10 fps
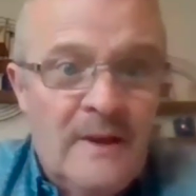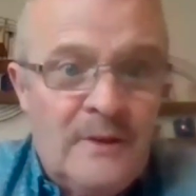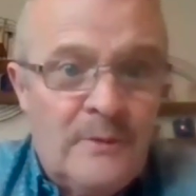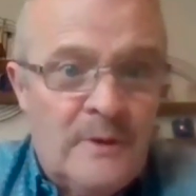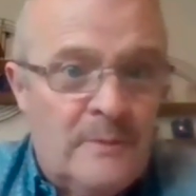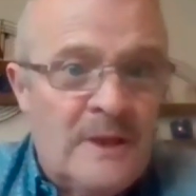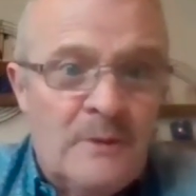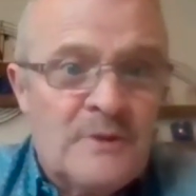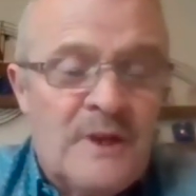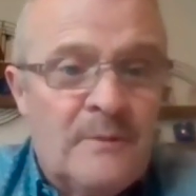Do you know what I mean? There
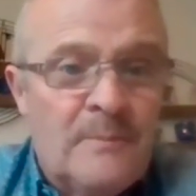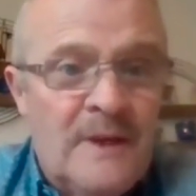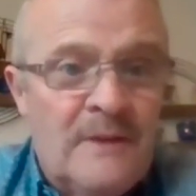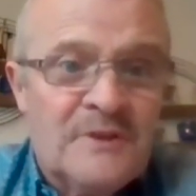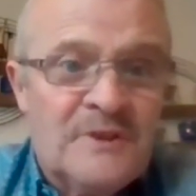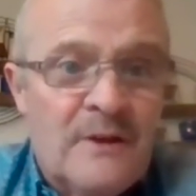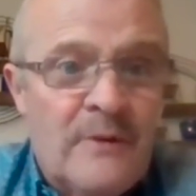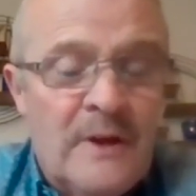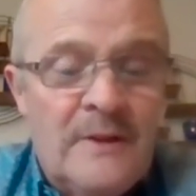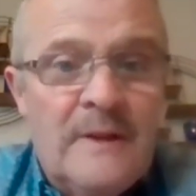was nothing paid for
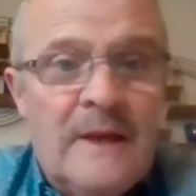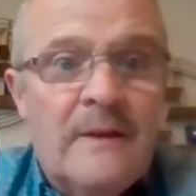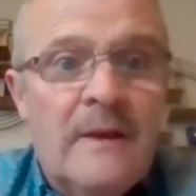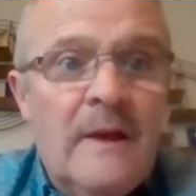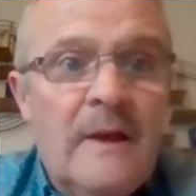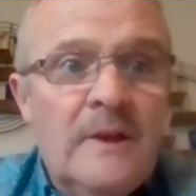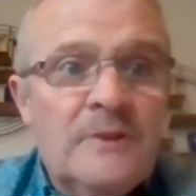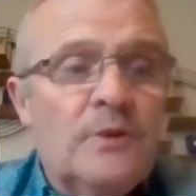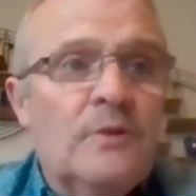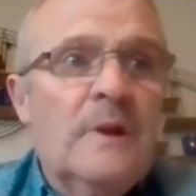songwriting then,
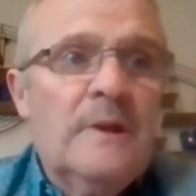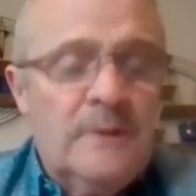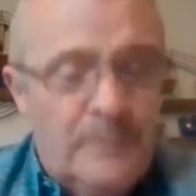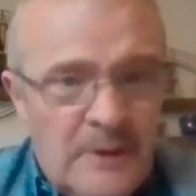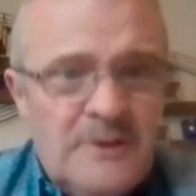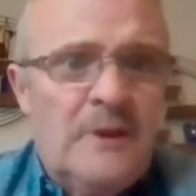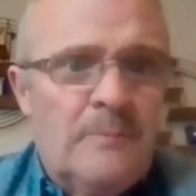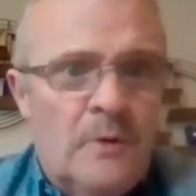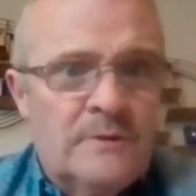so the boys did